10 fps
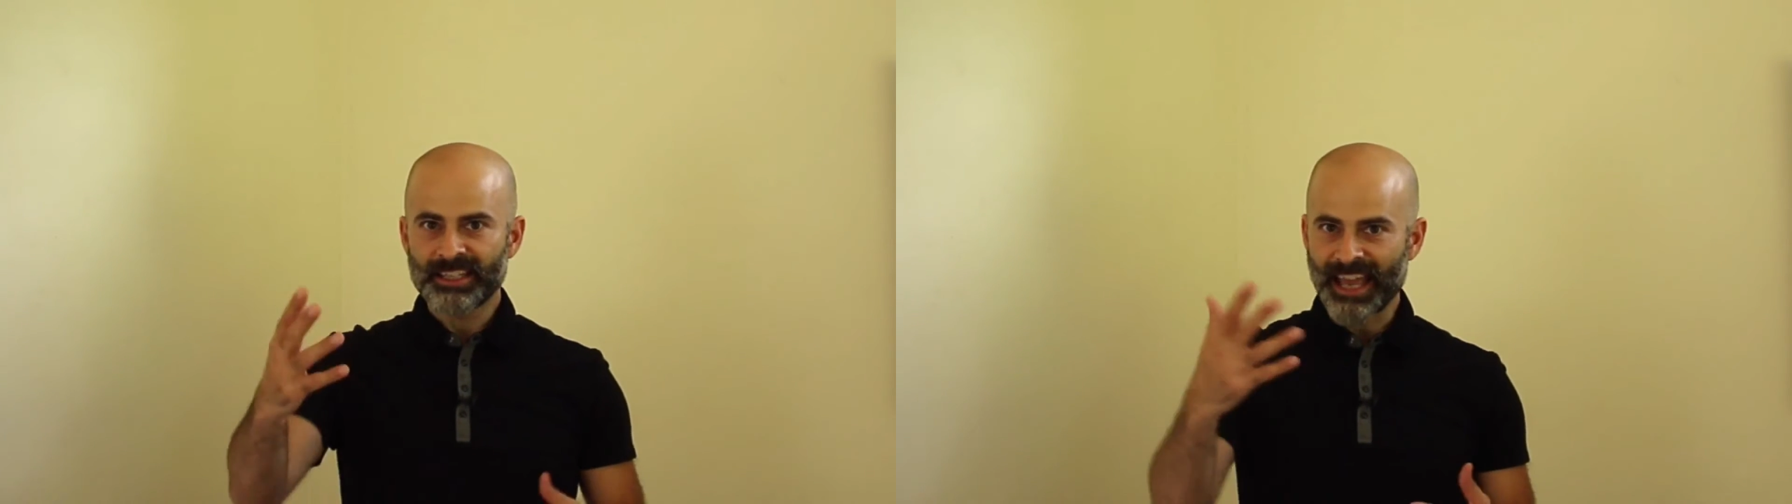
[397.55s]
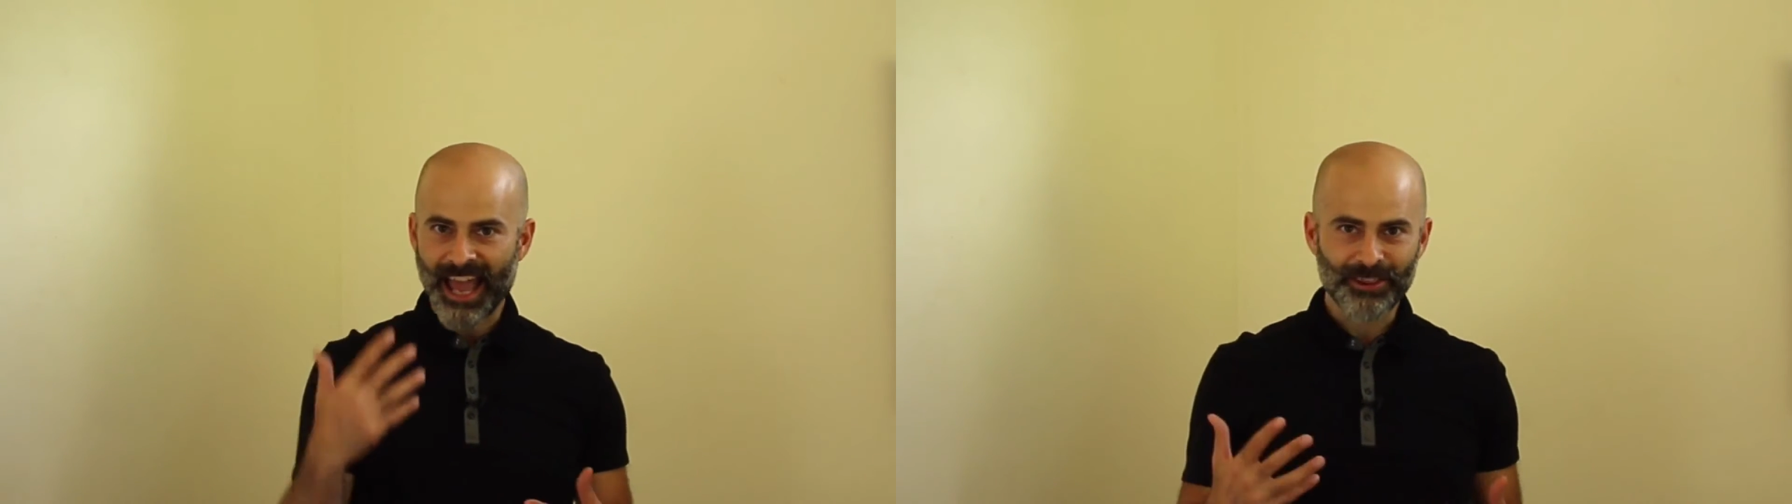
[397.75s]

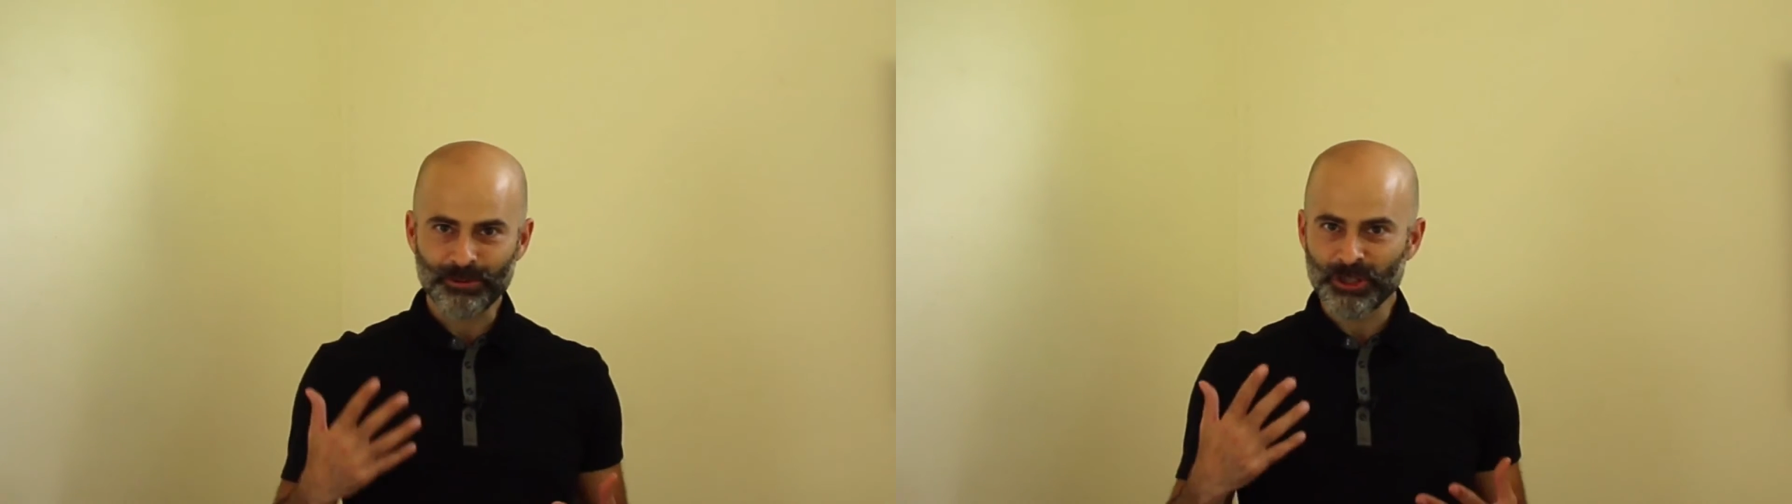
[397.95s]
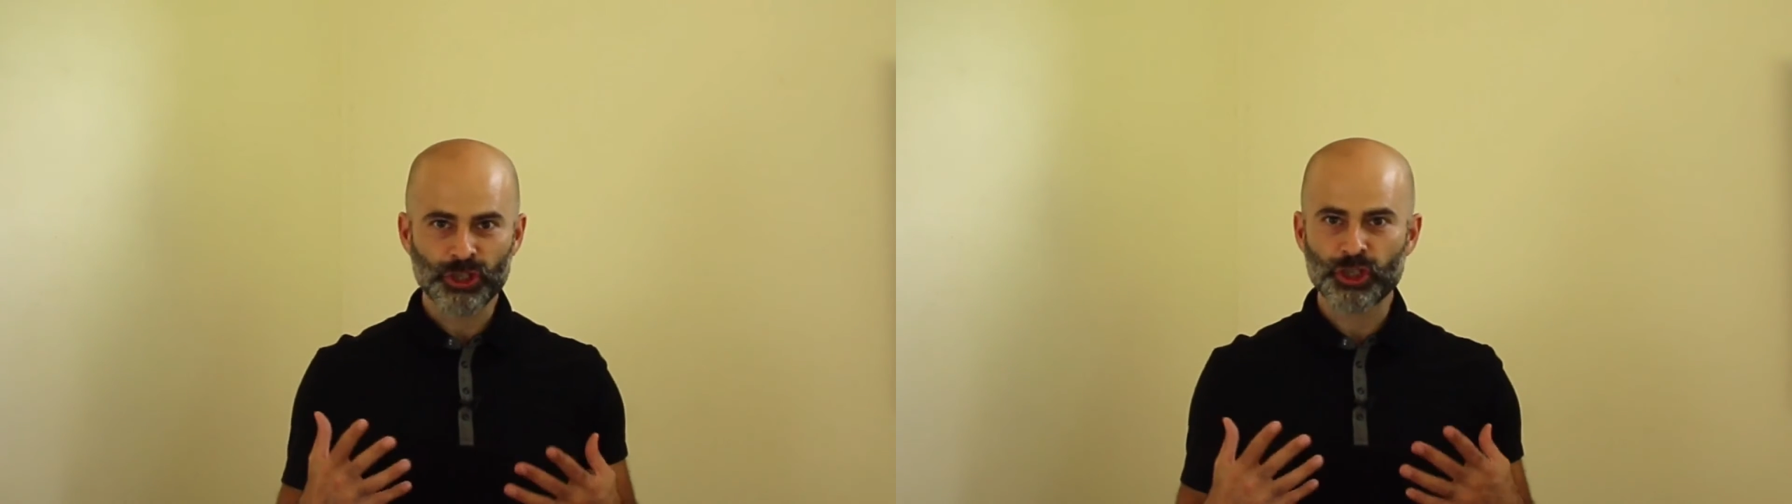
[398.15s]

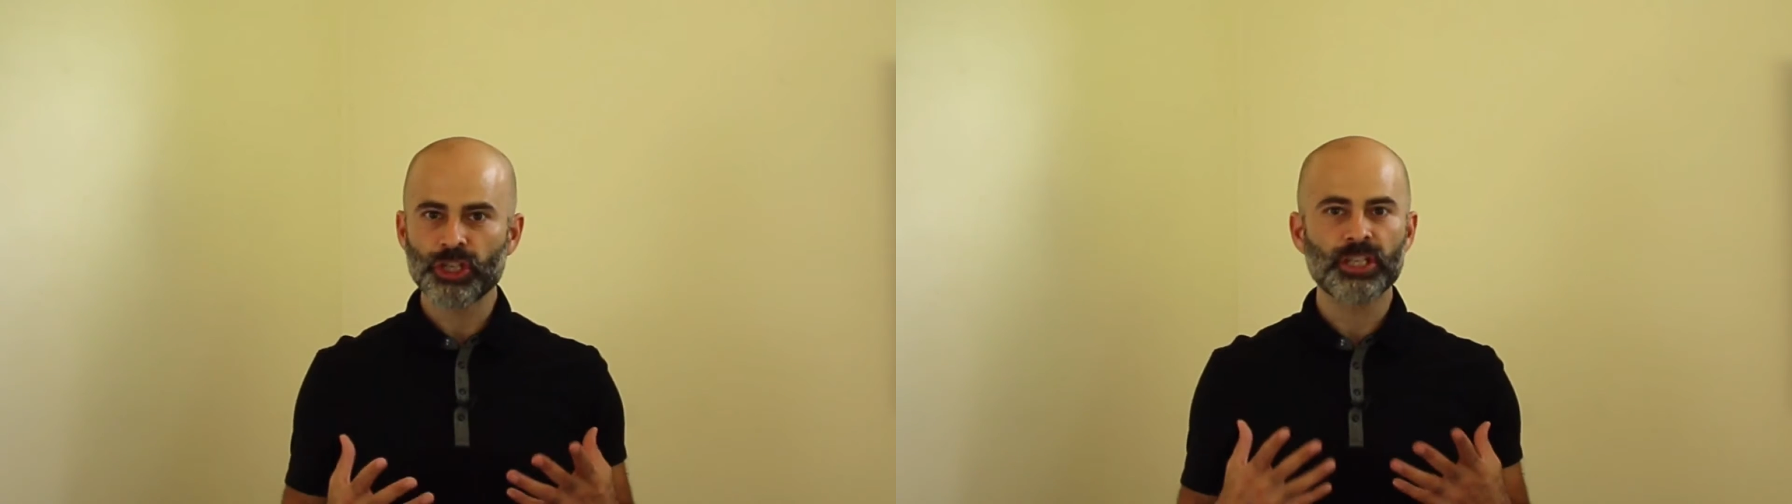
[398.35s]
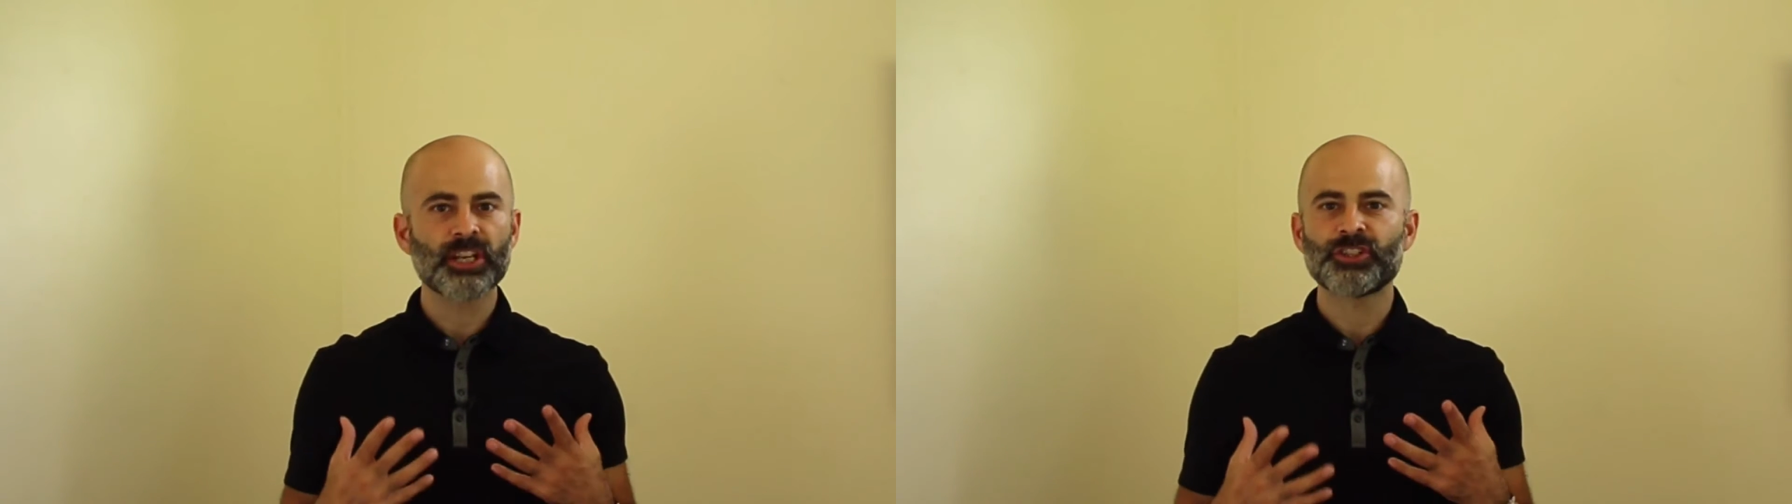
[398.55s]
Gathering
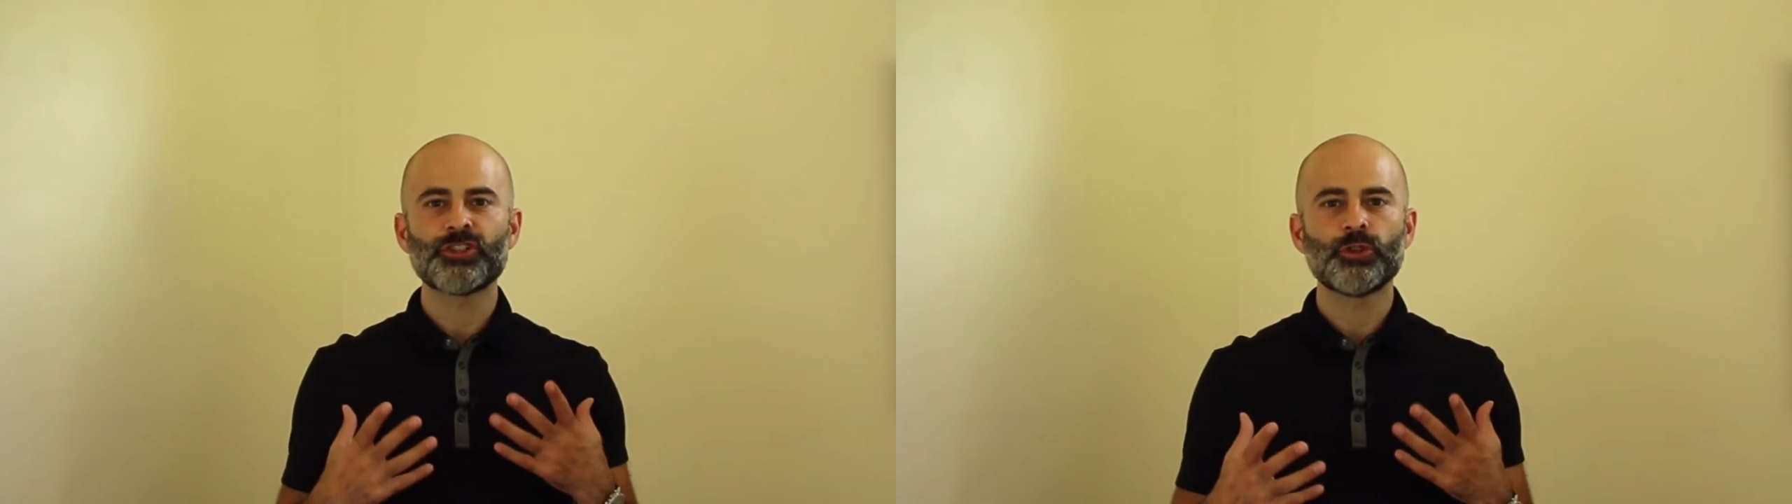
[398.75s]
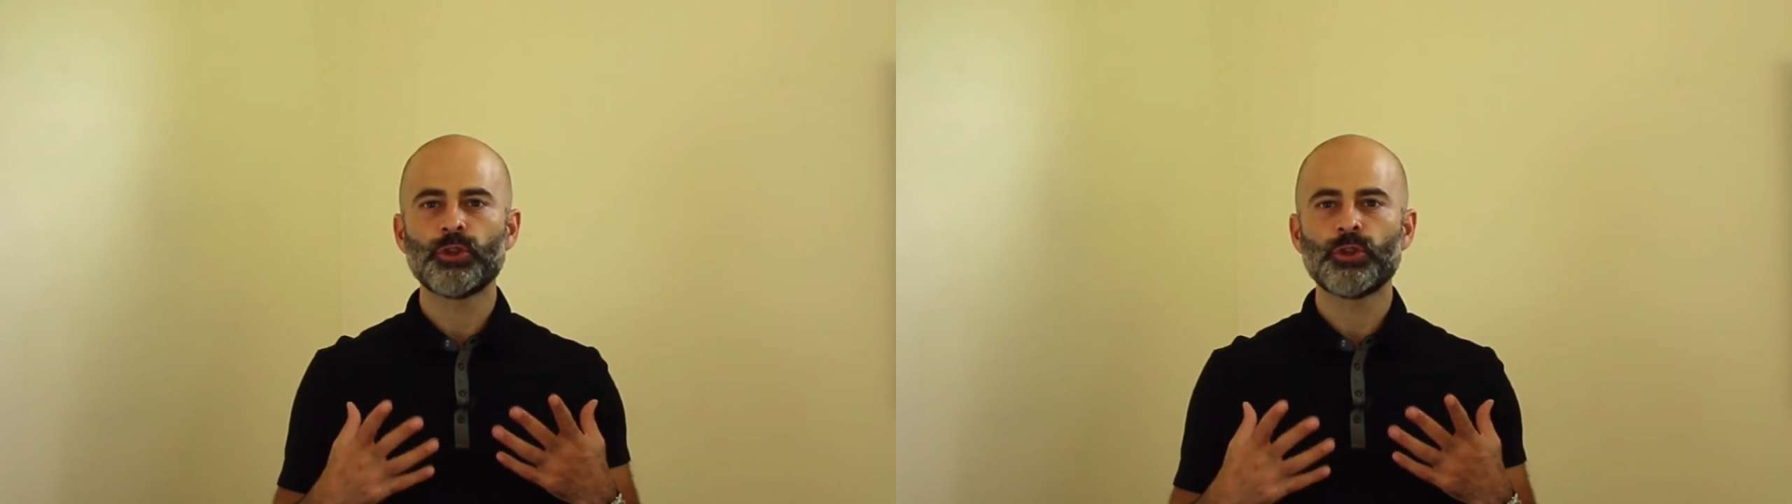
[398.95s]
Qi doesn't